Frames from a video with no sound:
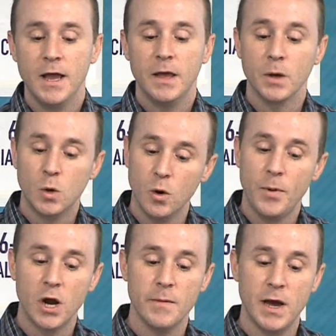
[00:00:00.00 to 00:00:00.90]
And the cool
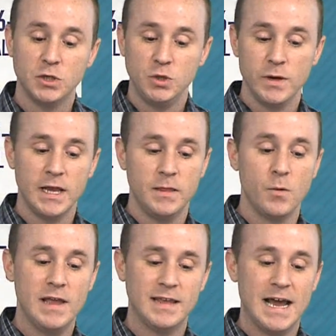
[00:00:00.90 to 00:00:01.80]
part about doing it in the
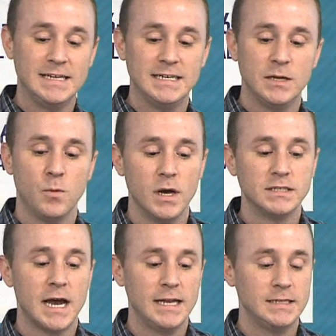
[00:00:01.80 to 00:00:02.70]
way that I did was
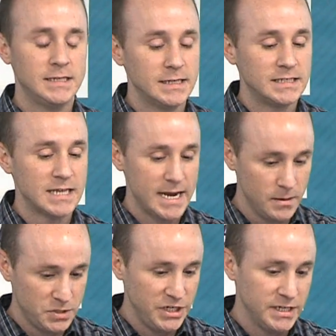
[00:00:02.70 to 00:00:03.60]
I did a Sign
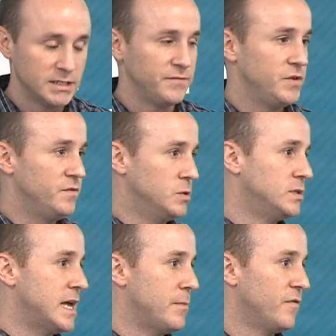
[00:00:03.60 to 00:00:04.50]
Up Genius. If you've
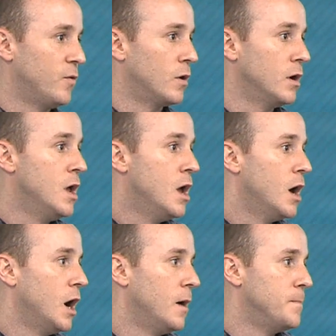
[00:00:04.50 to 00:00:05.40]
used that before,
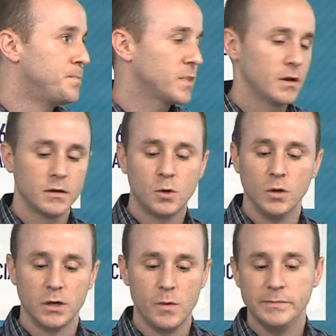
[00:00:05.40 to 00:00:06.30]
cool
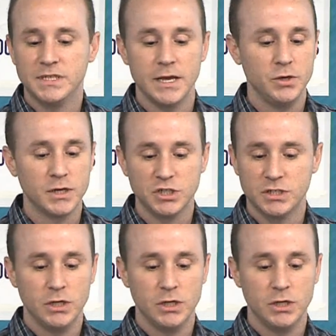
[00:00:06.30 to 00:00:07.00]
little website. You can just